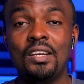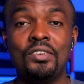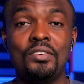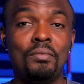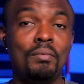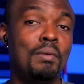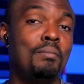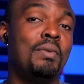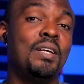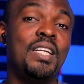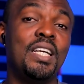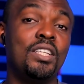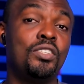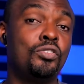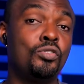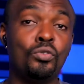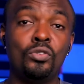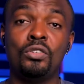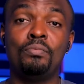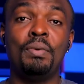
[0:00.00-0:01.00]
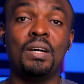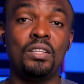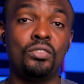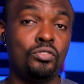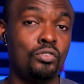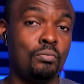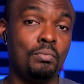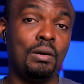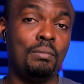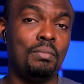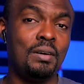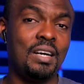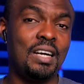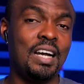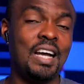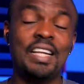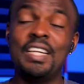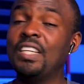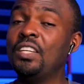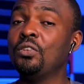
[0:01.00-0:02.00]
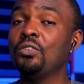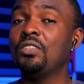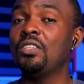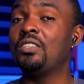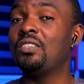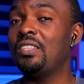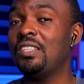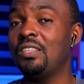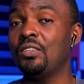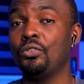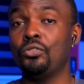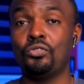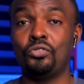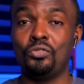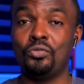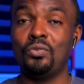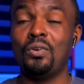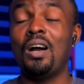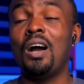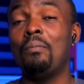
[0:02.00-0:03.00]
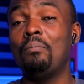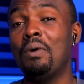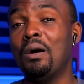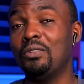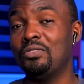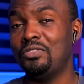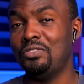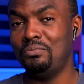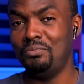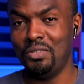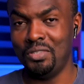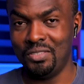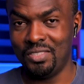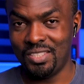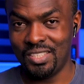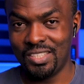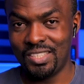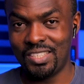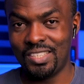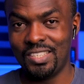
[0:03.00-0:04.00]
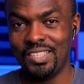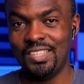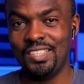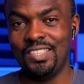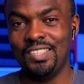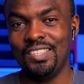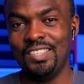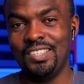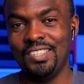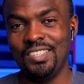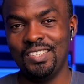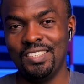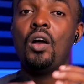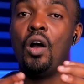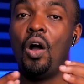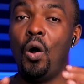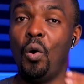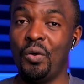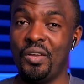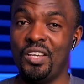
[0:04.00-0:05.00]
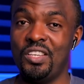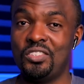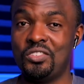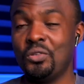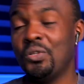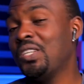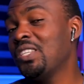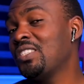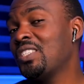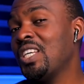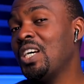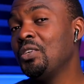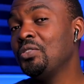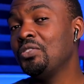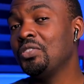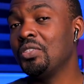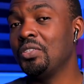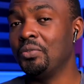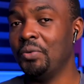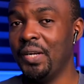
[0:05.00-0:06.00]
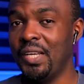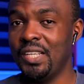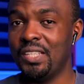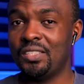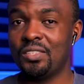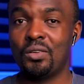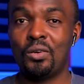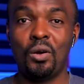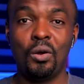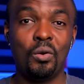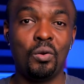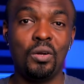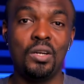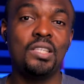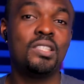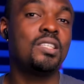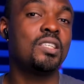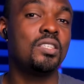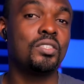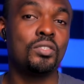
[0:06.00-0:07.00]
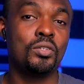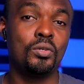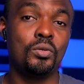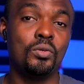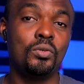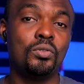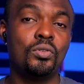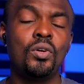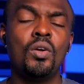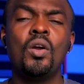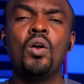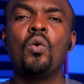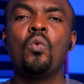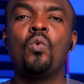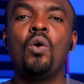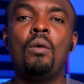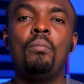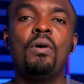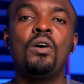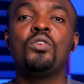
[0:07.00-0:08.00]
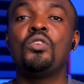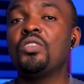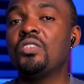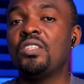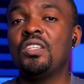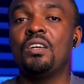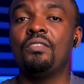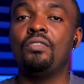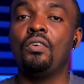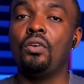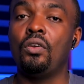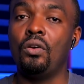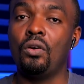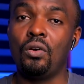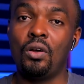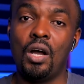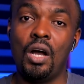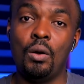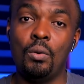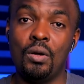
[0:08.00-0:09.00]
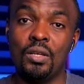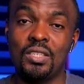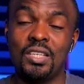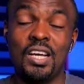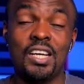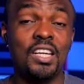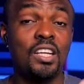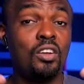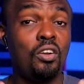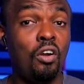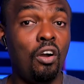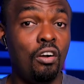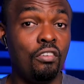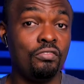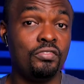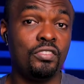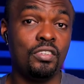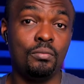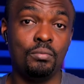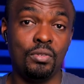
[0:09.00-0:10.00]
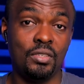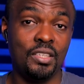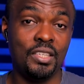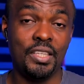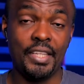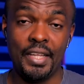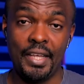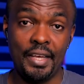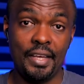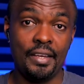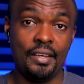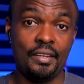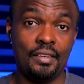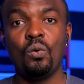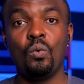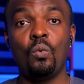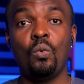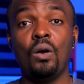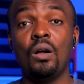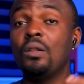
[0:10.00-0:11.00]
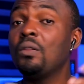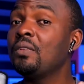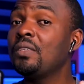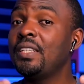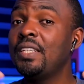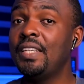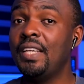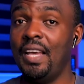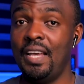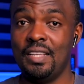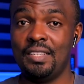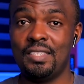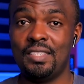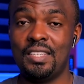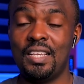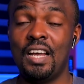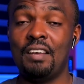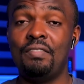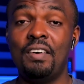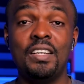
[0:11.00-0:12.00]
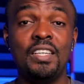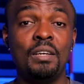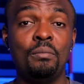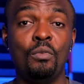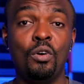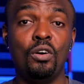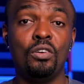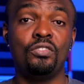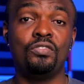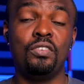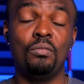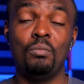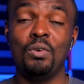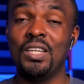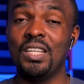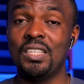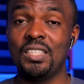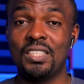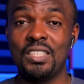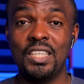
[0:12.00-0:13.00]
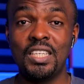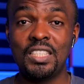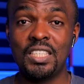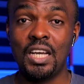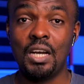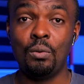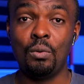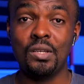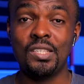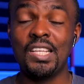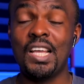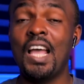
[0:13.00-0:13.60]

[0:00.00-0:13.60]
Remember, they are tuned by 2Baba and it knows a thing or two about music. Okay, so they sound great, call quality is good. What about using them for long hours? Are they comfortable in the ear? Well, yes, I've had them on for more than 6 hours.